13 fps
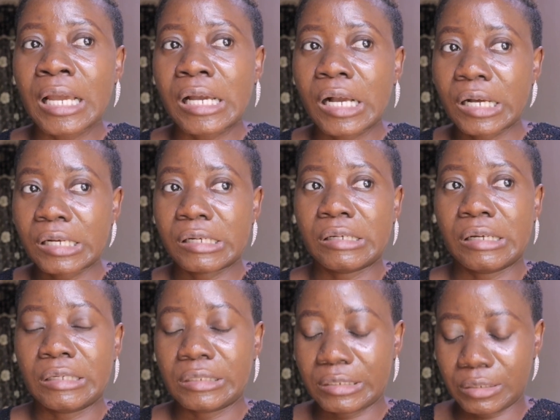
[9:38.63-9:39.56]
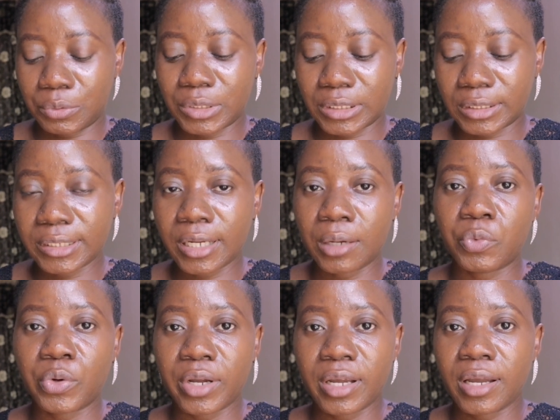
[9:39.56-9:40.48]
Uh, there was a time
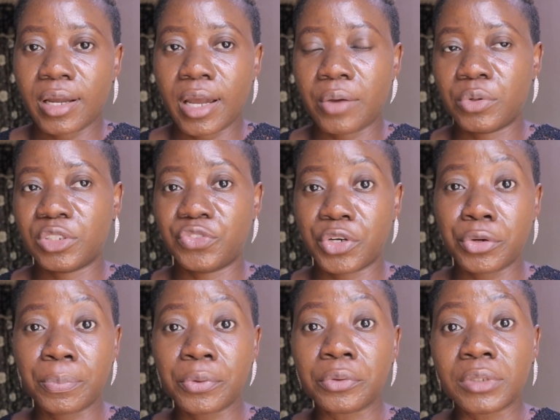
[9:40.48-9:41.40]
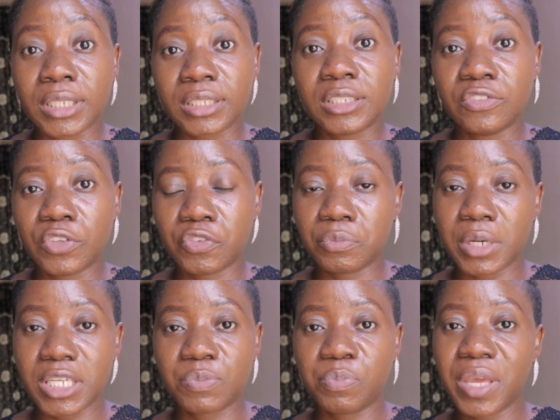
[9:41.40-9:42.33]
where I was very protective of my
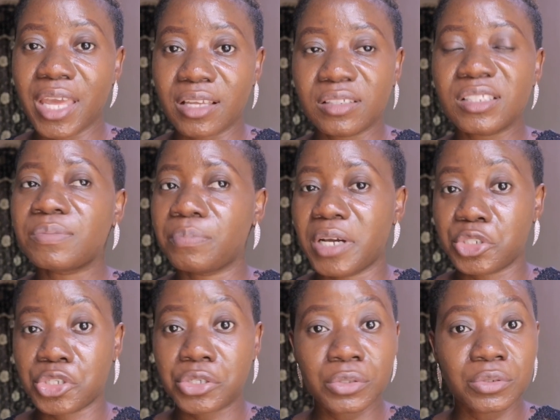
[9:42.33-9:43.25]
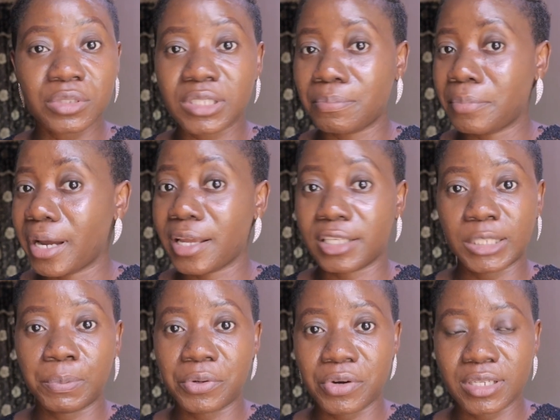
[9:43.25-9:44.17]
space, my truth, my
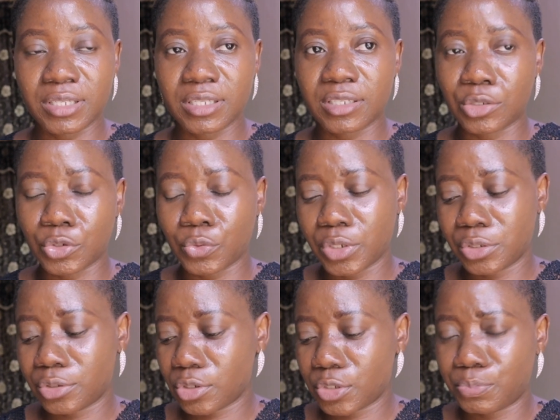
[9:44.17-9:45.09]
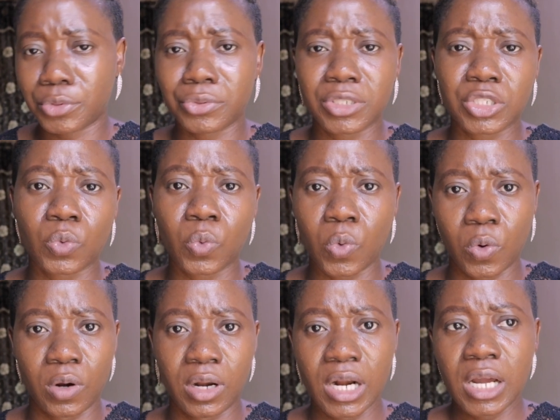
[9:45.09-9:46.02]
experiences. You know, when you just build this
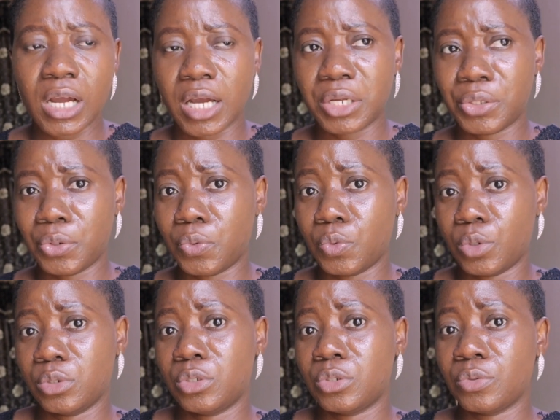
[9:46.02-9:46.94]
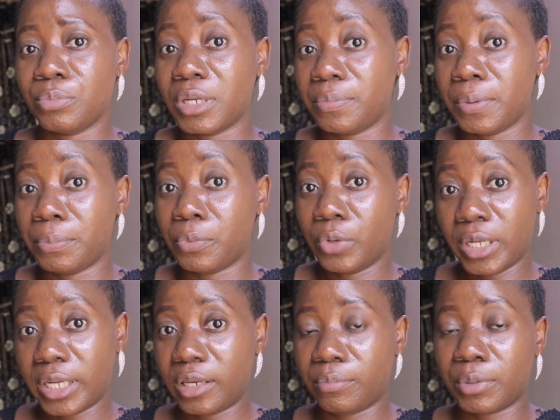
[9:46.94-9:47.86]
wall and you don't want too many people
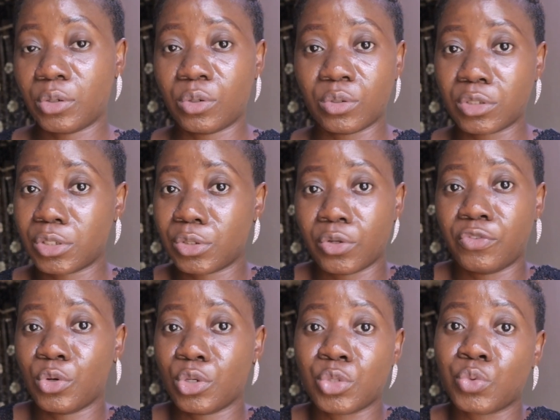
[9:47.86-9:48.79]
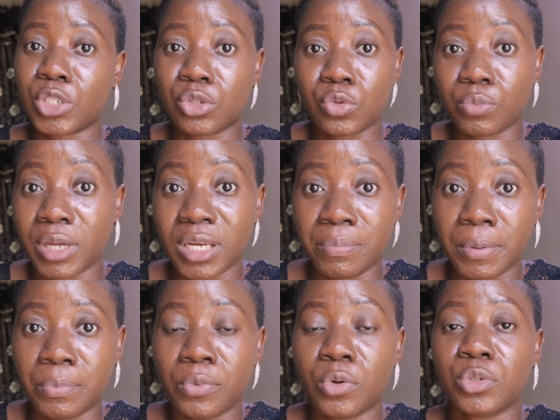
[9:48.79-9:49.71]
in, because of course, with too many
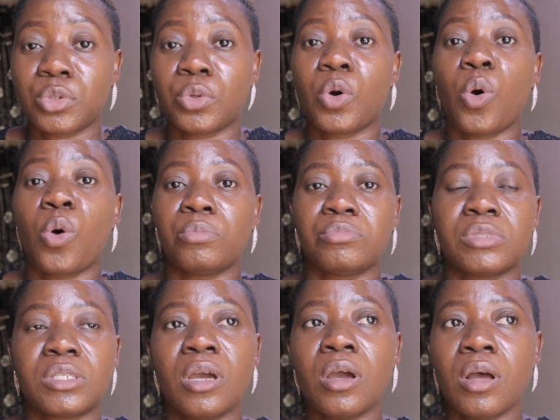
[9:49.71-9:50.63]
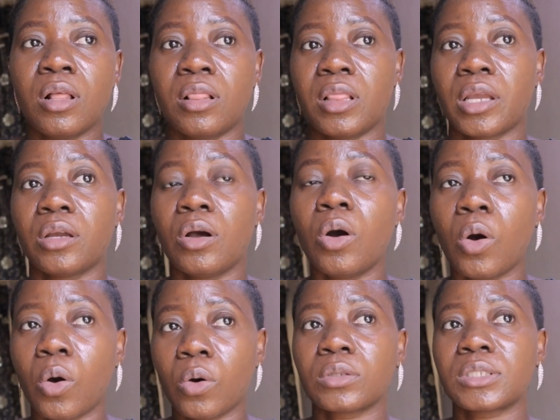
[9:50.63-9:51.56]
people also comes like
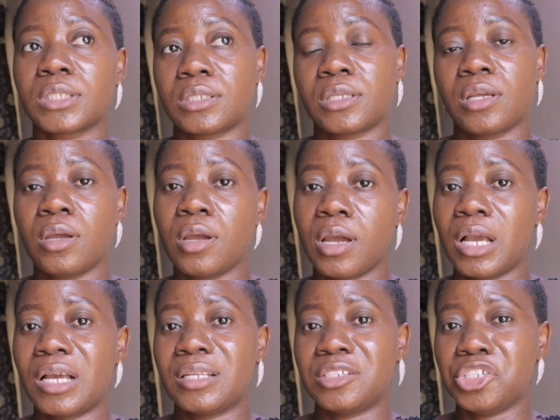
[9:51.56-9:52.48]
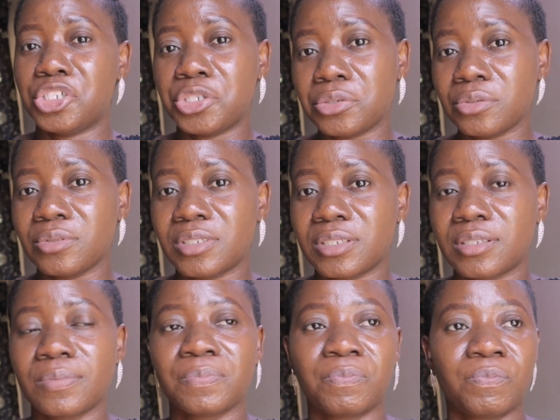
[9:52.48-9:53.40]
hurts and issues